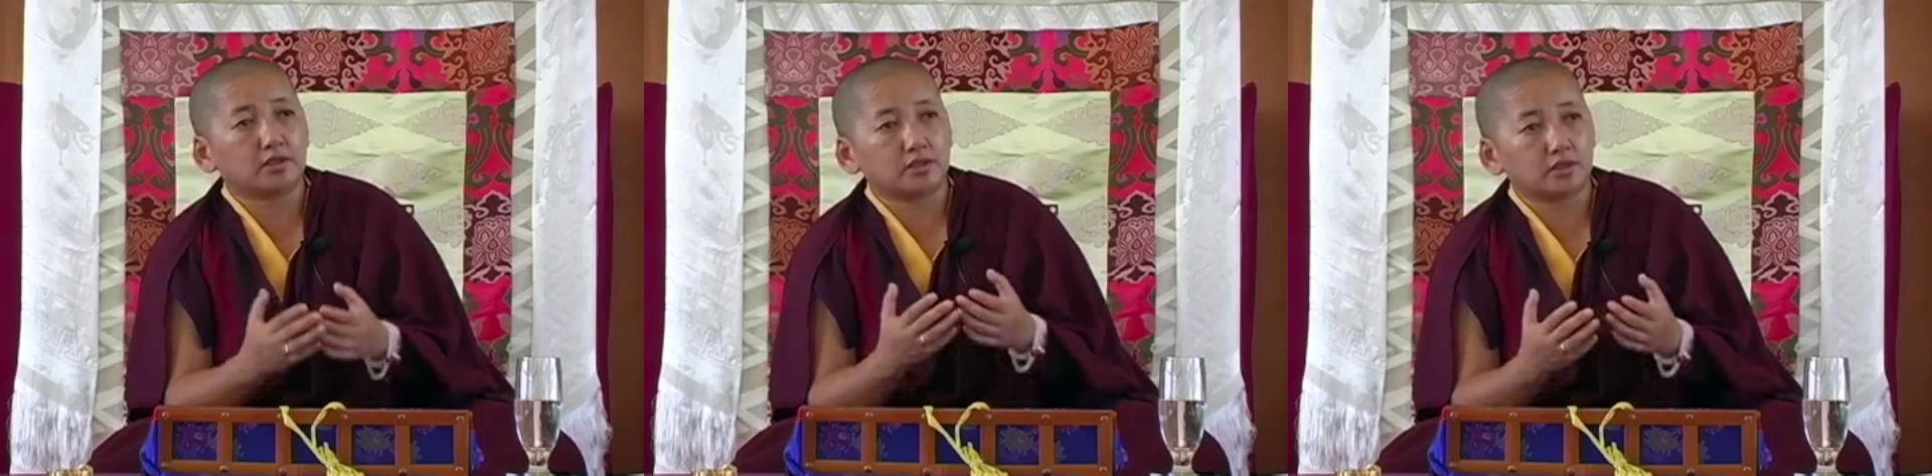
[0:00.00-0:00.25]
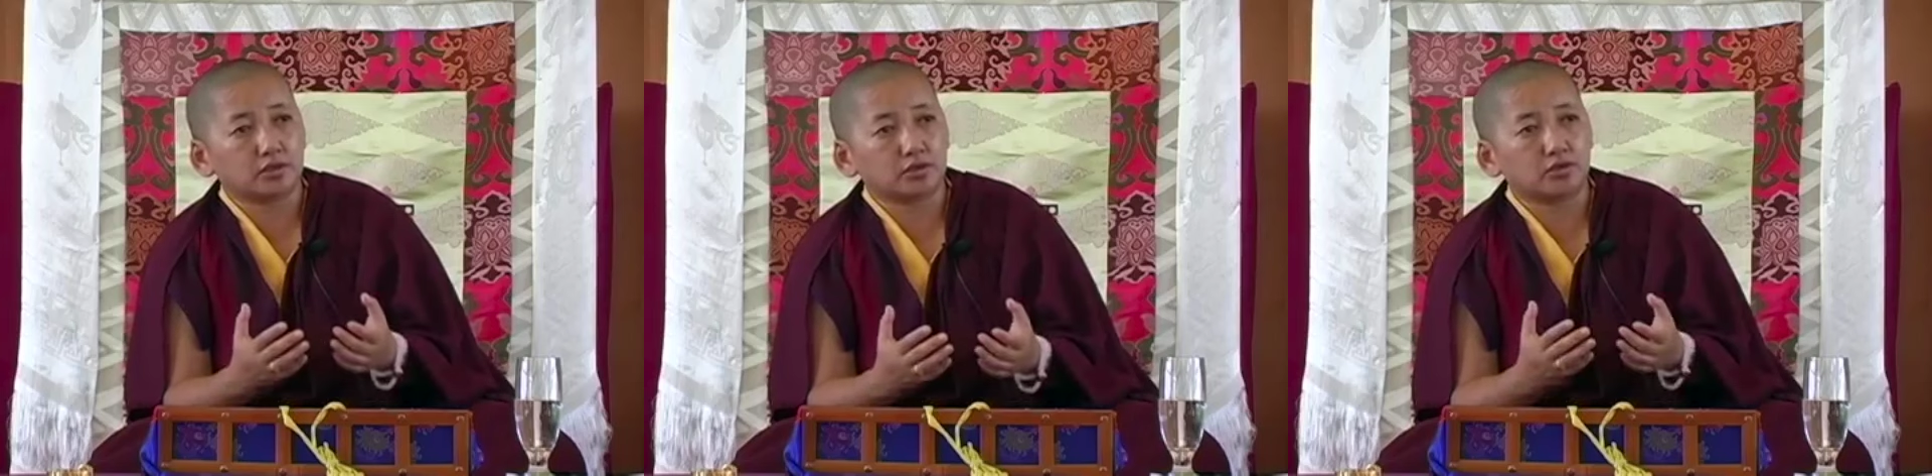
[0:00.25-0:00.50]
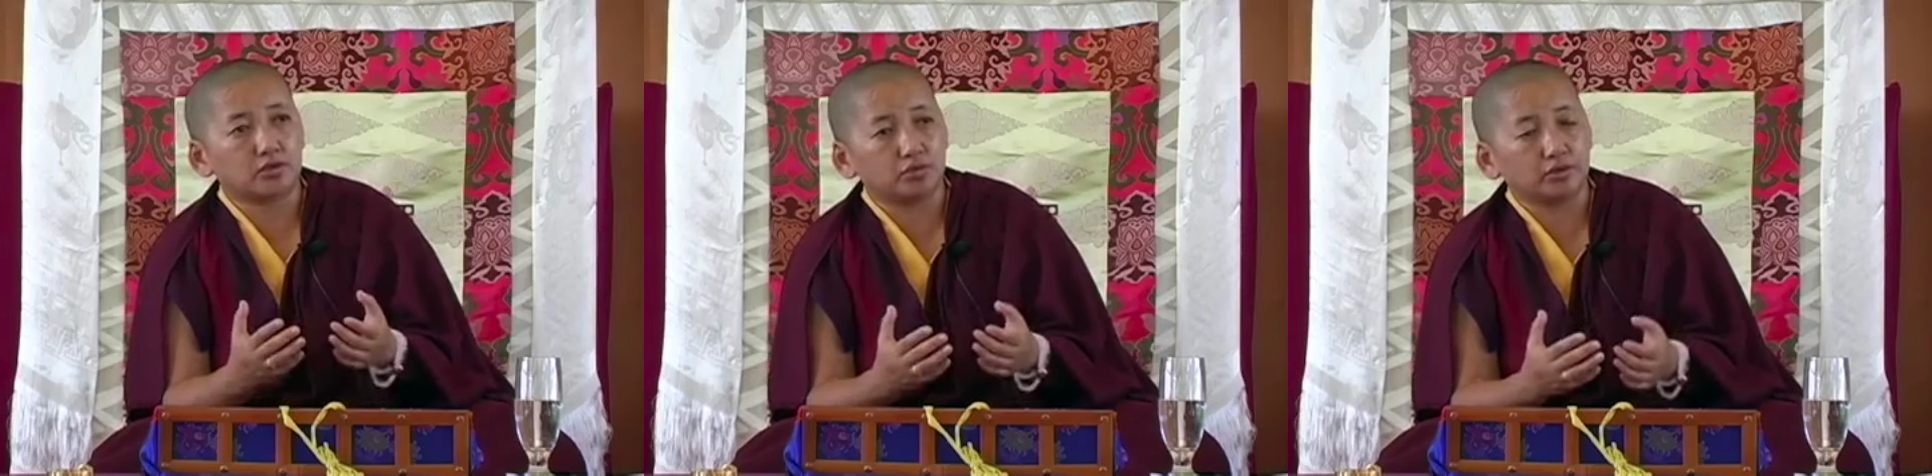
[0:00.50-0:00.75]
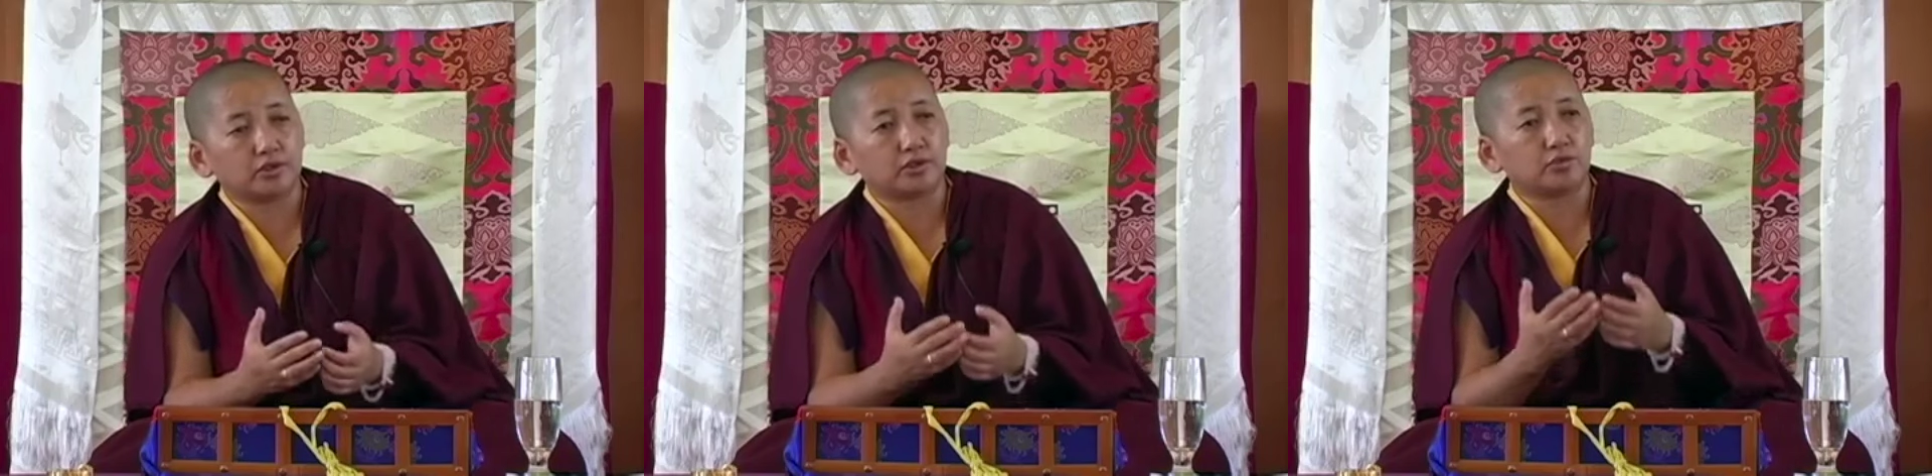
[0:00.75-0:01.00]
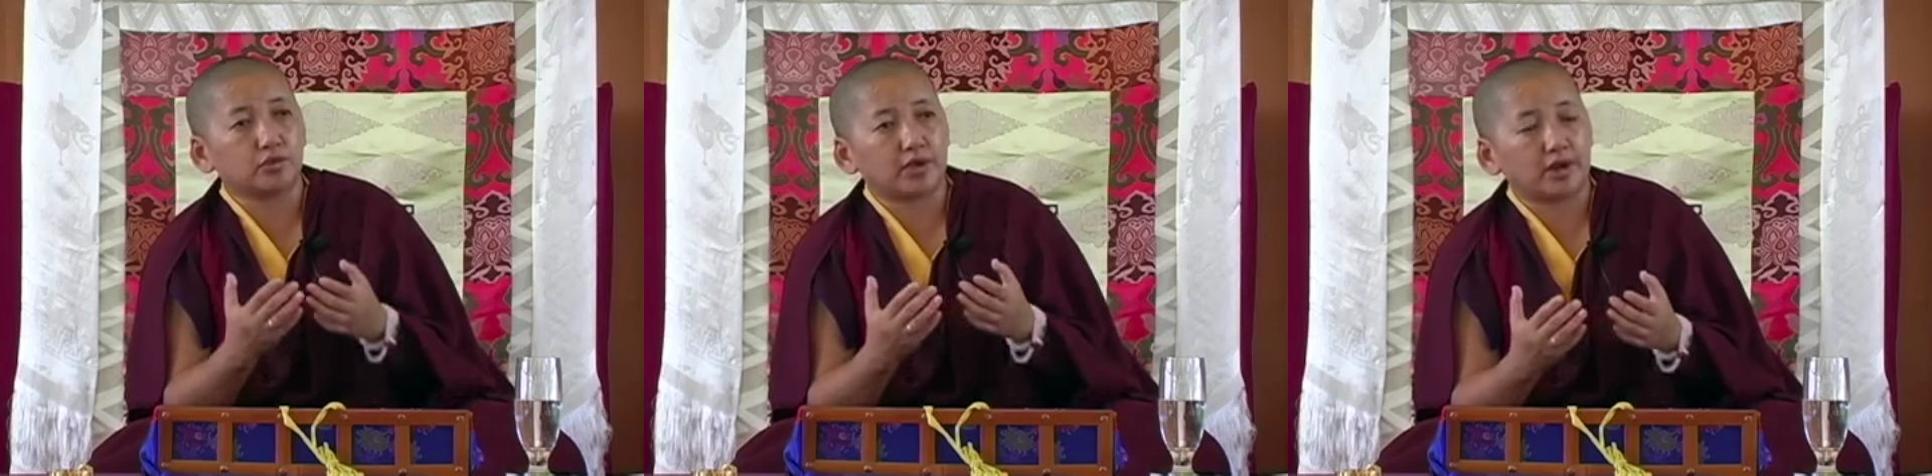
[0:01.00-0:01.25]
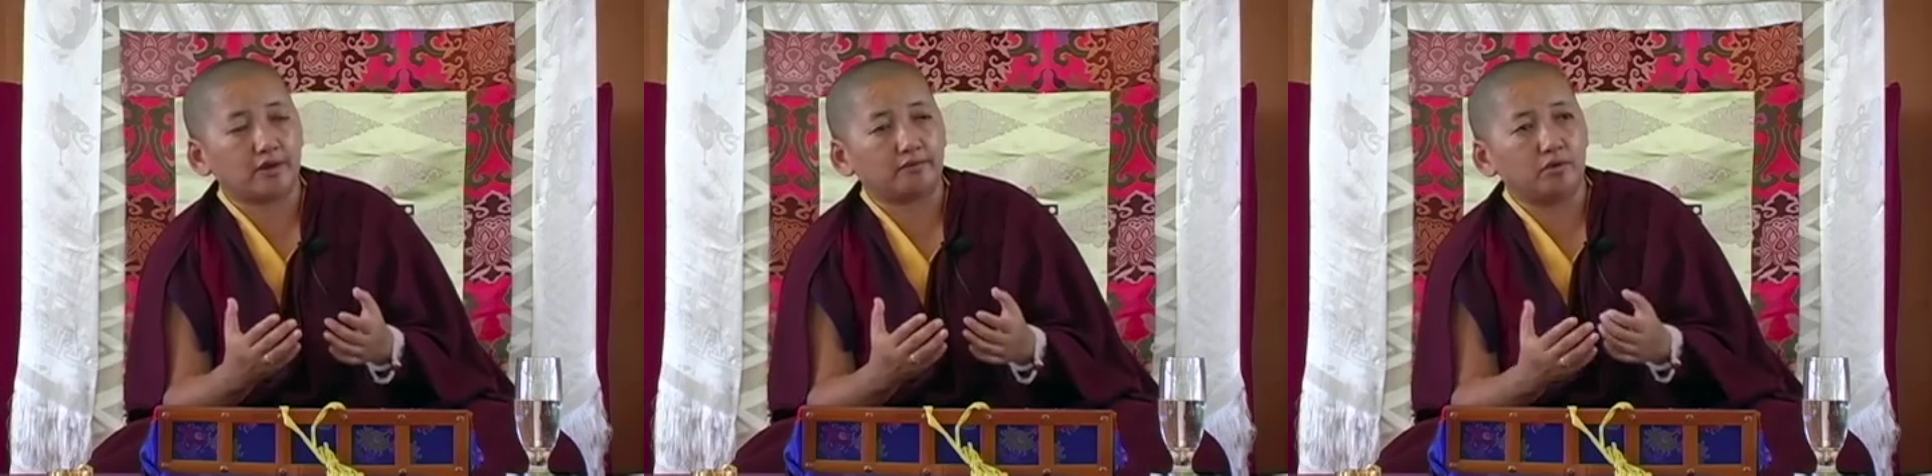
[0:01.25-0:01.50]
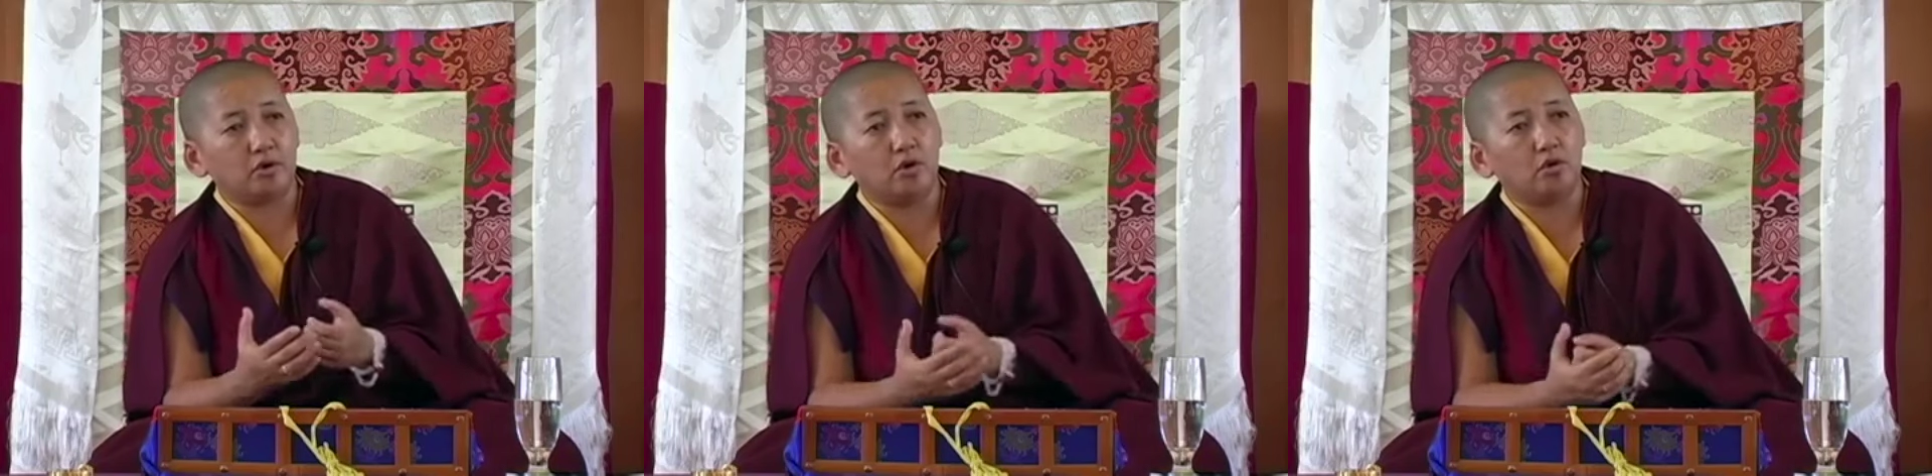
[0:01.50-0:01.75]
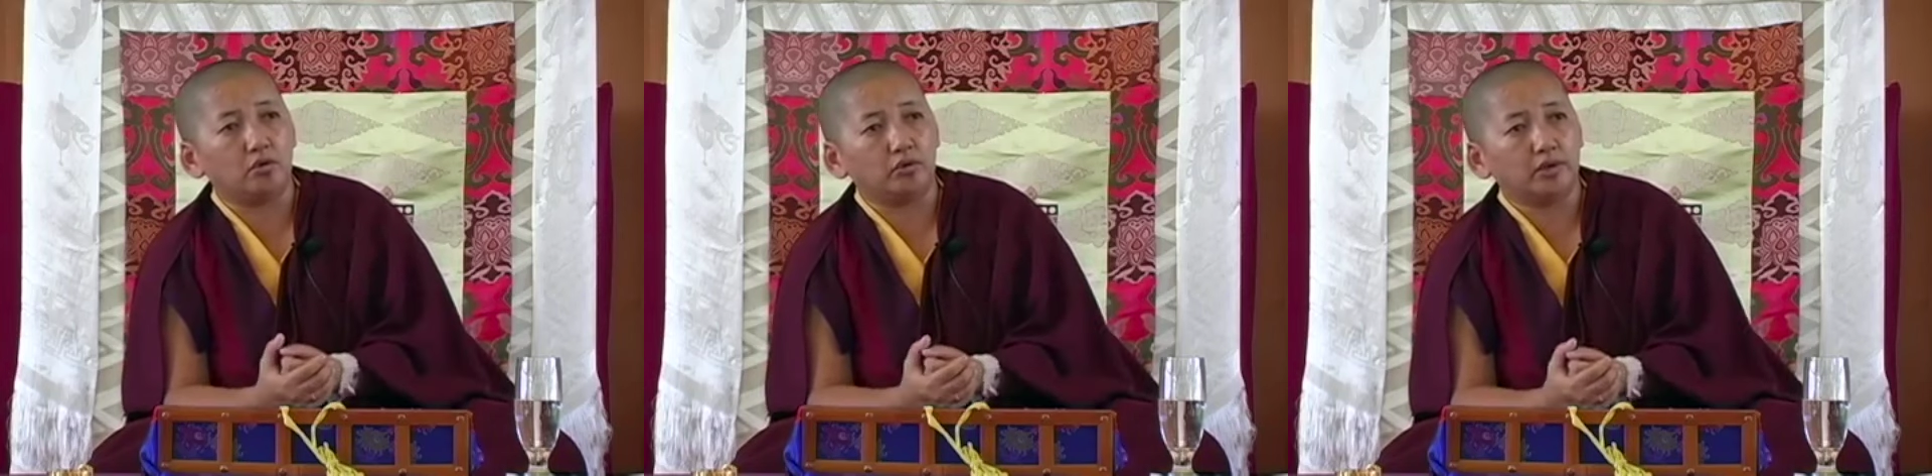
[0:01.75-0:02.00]
this is true, this is what I have
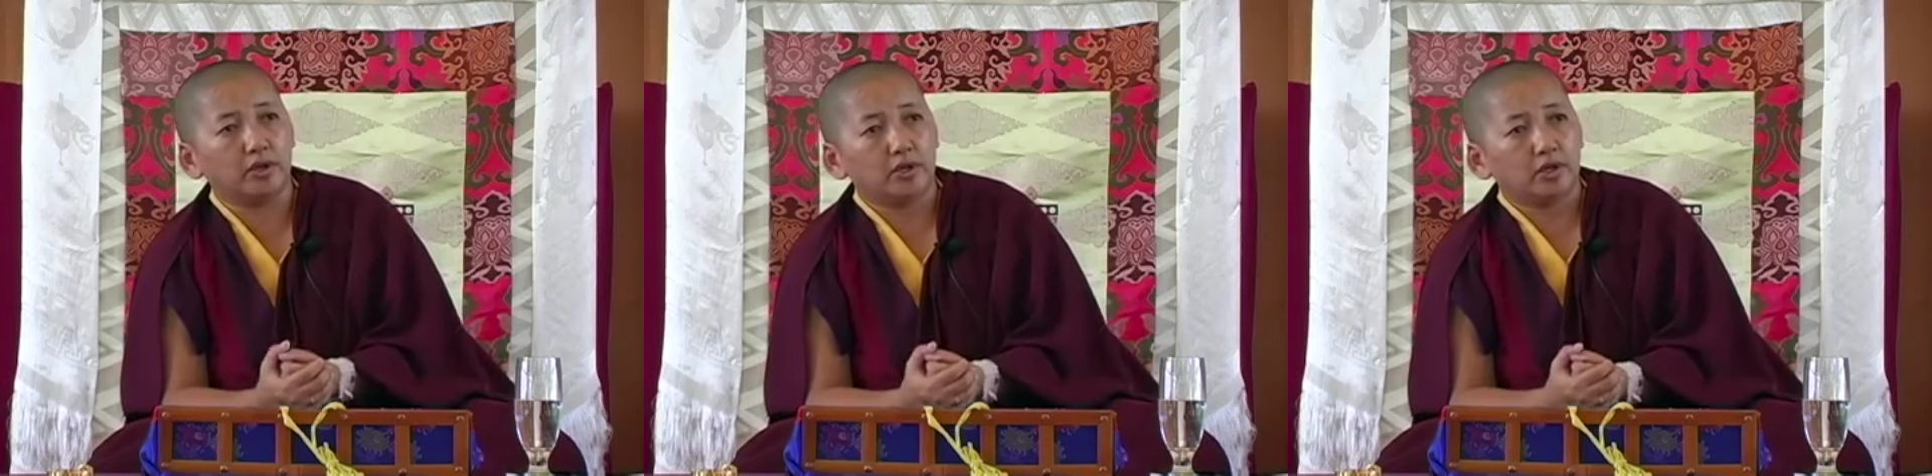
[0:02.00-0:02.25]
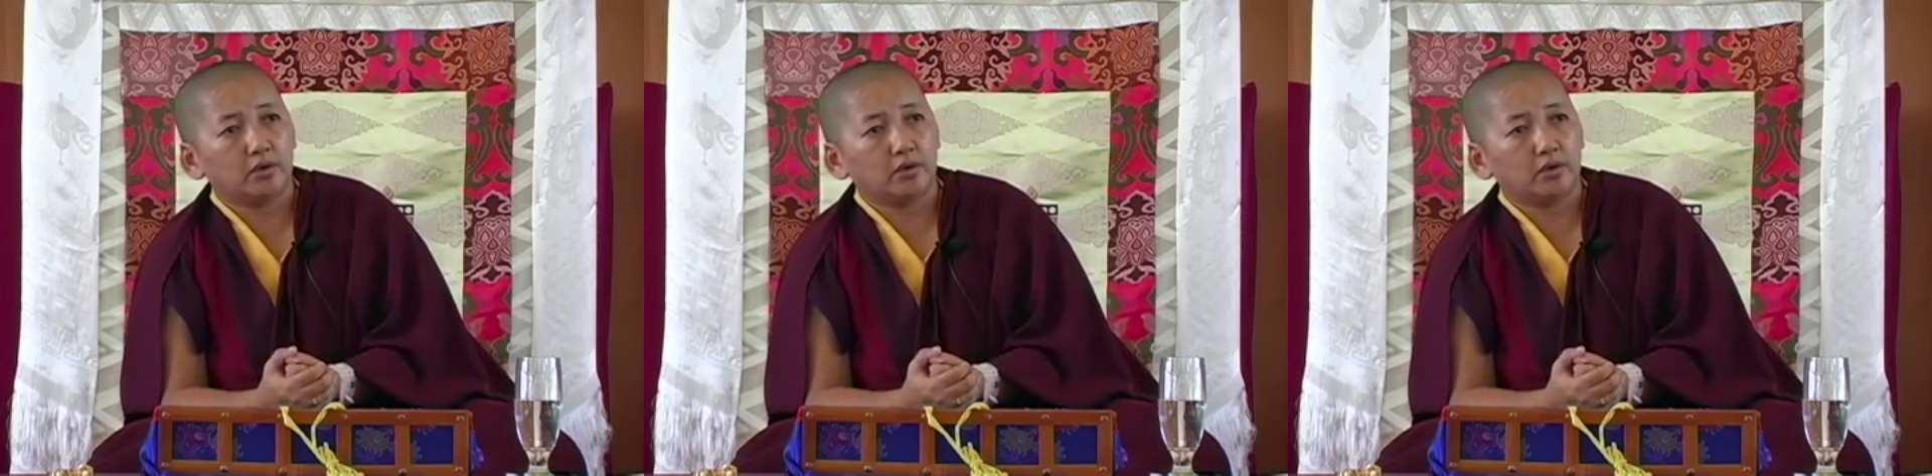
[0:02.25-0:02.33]
known,